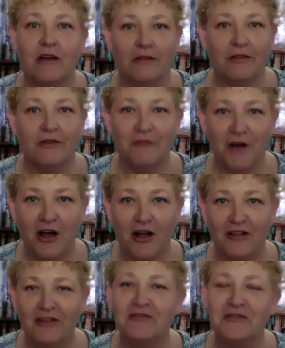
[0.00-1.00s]
the
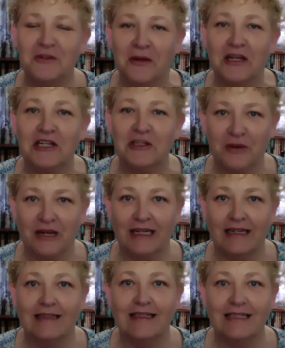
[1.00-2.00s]
fall of 2020
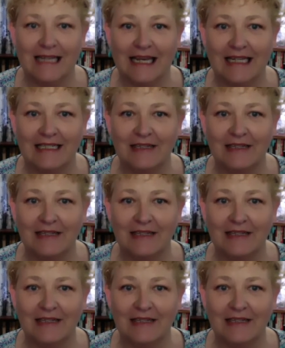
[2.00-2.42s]
is it.